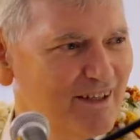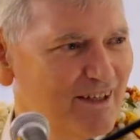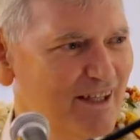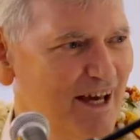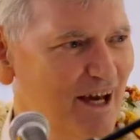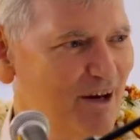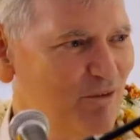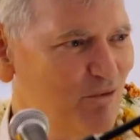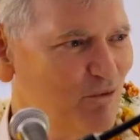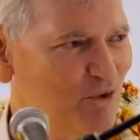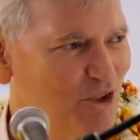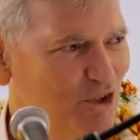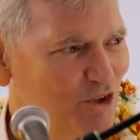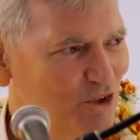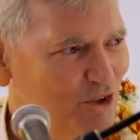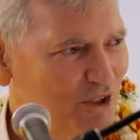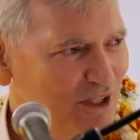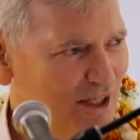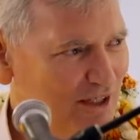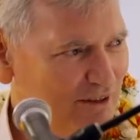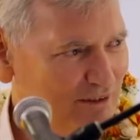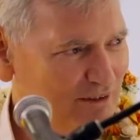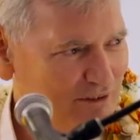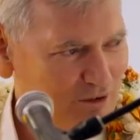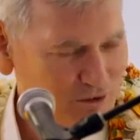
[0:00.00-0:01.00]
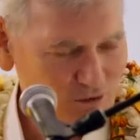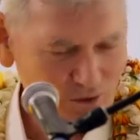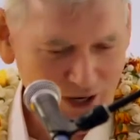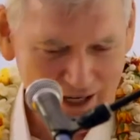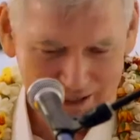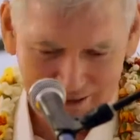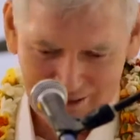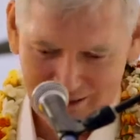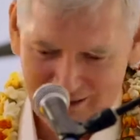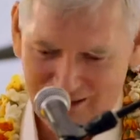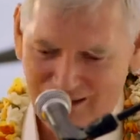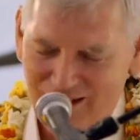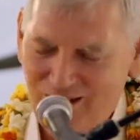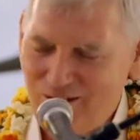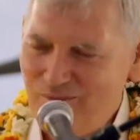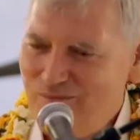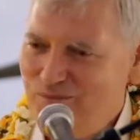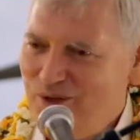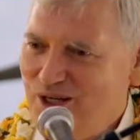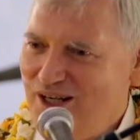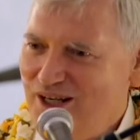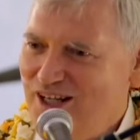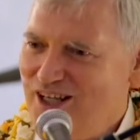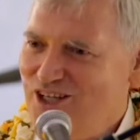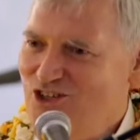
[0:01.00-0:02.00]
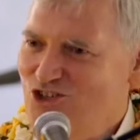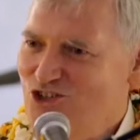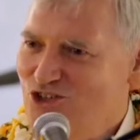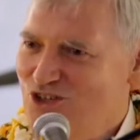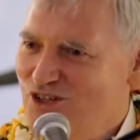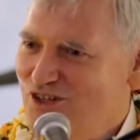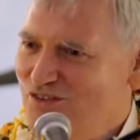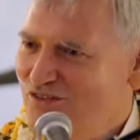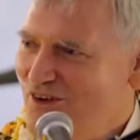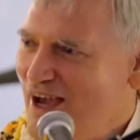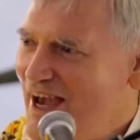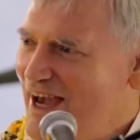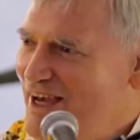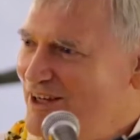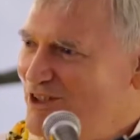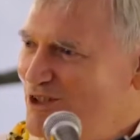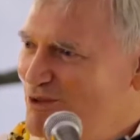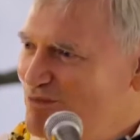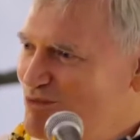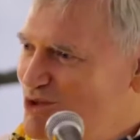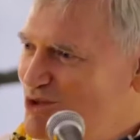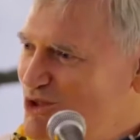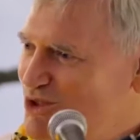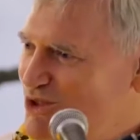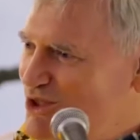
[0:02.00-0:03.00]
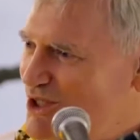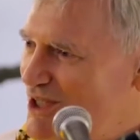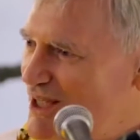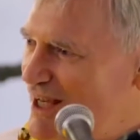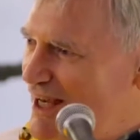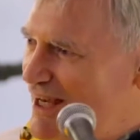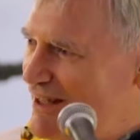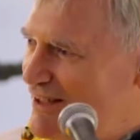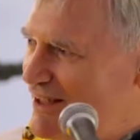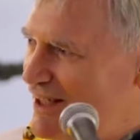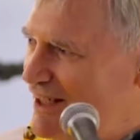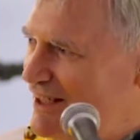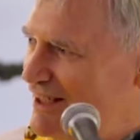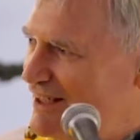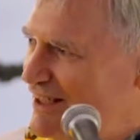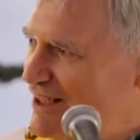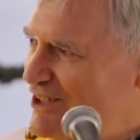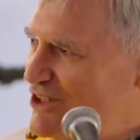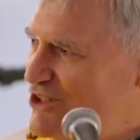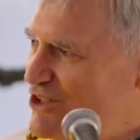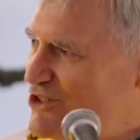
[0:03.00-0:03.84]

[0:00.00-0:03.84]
That when you get the right combination of atoms together,